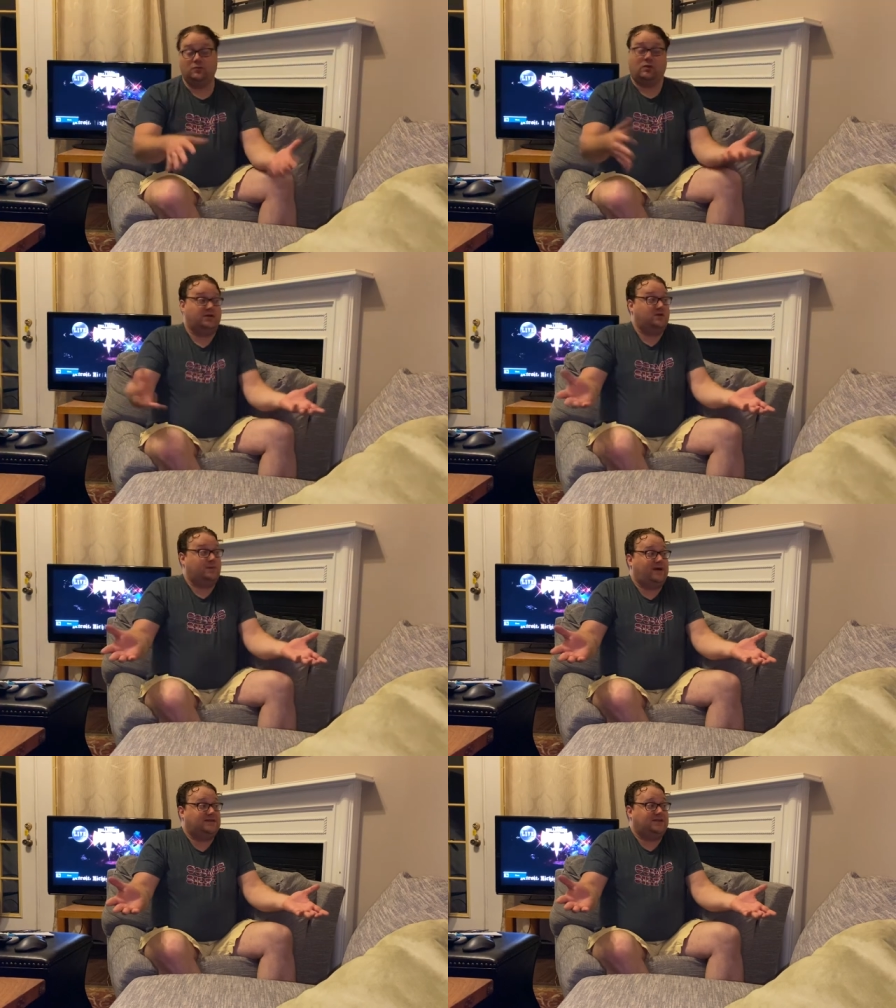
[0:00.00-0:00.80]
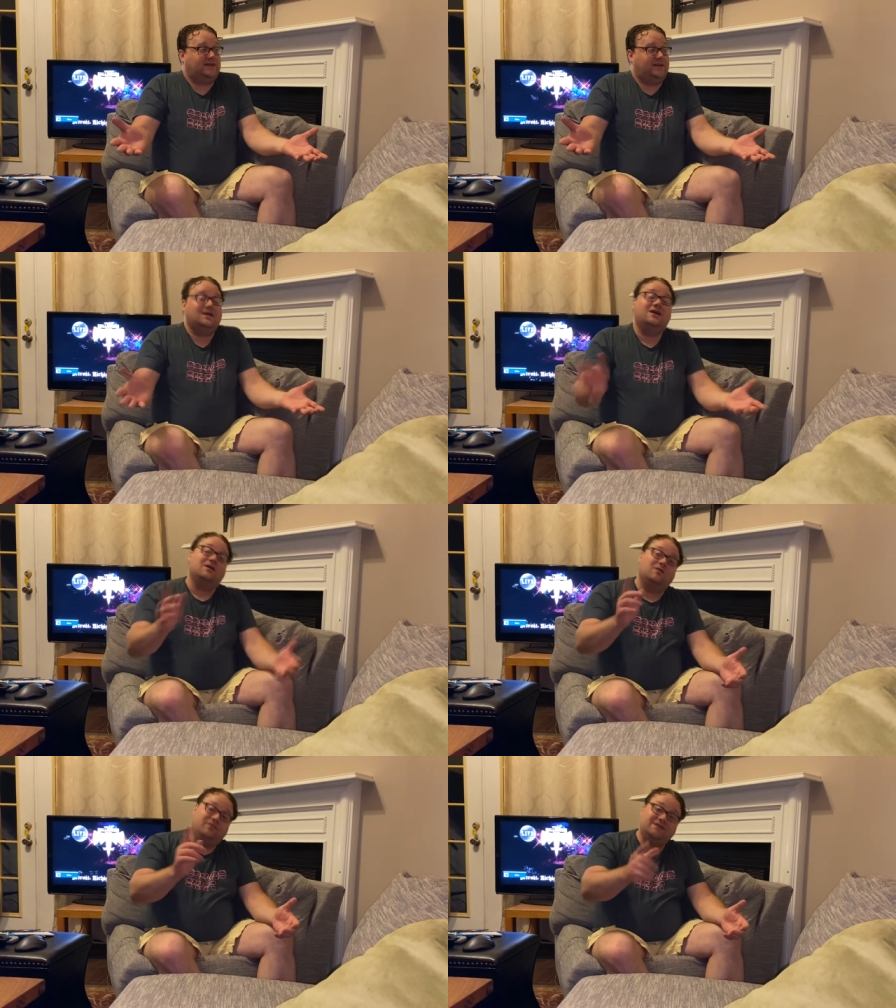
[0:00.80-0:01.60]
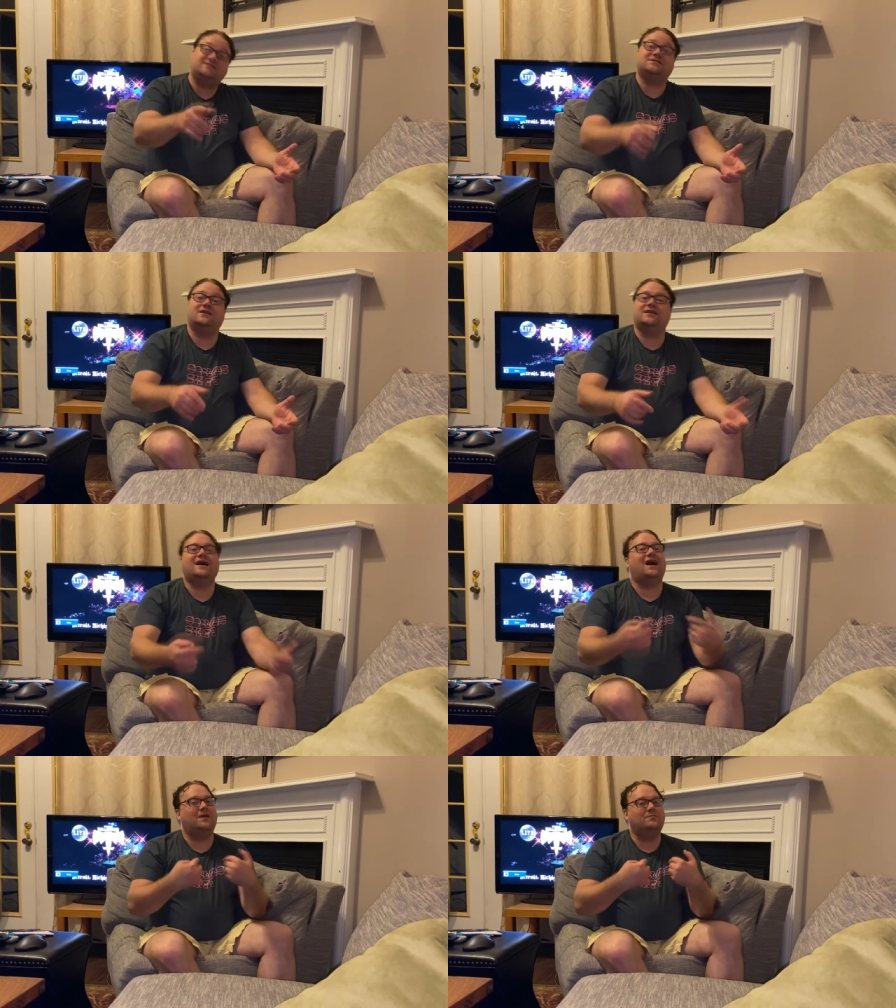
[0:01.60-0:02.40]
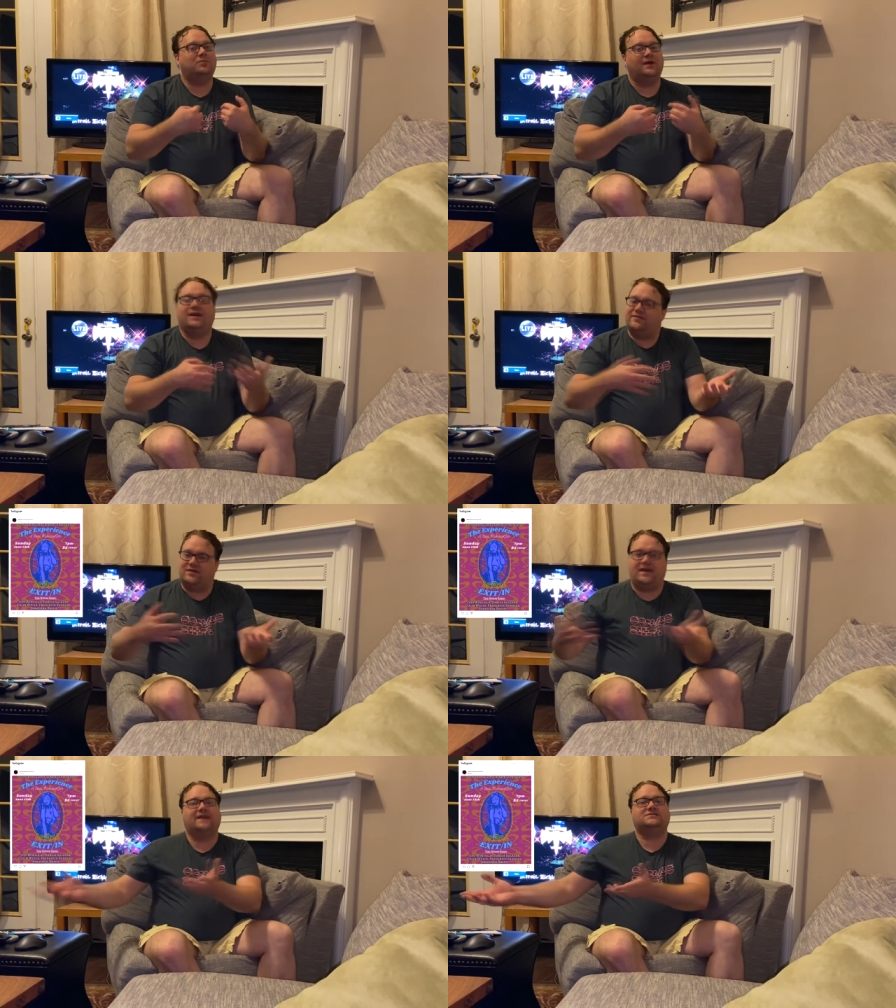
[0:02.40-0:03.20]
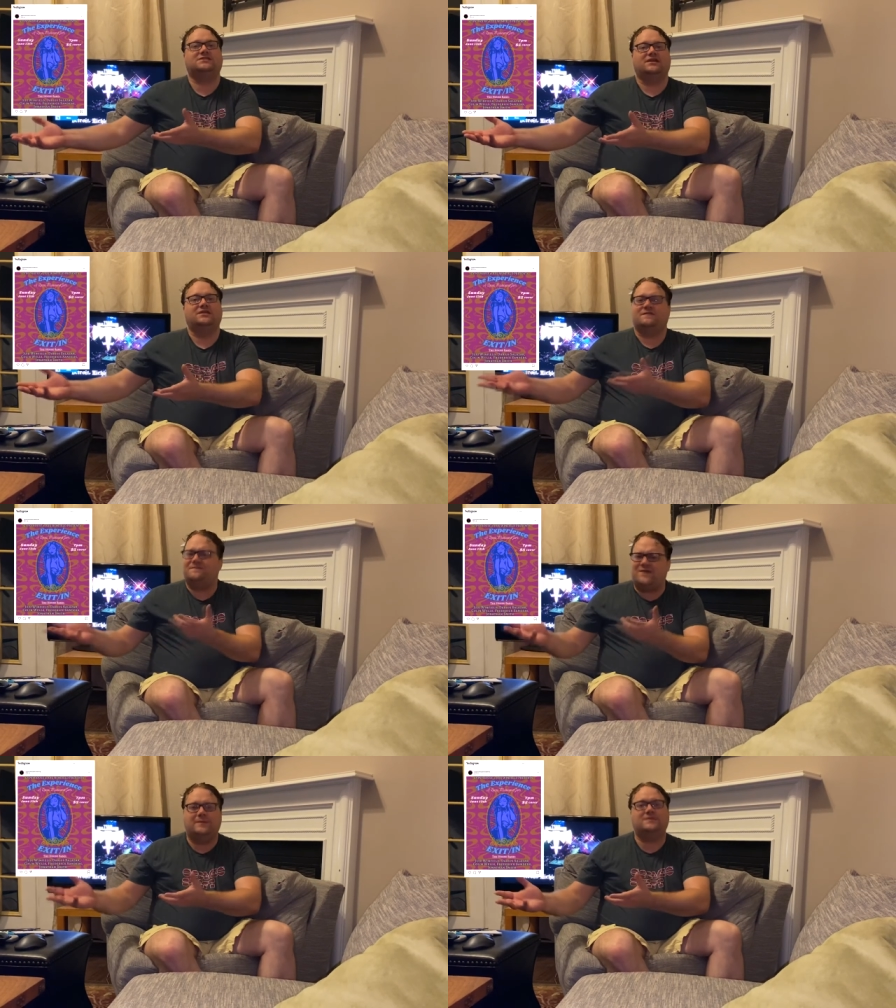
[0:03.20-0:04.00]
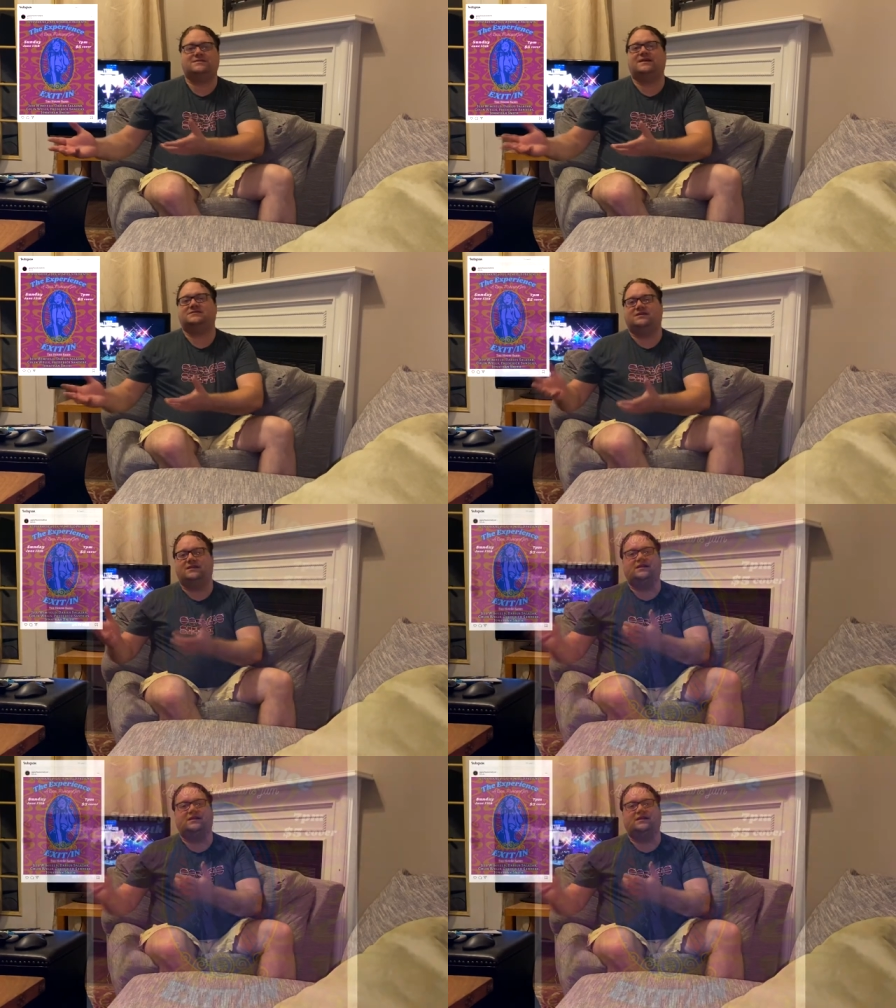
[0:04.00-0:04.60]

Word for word: Where can you buy a ticket? This Sunday, I'm playing at the Exit Inn, the famous Exit Inn in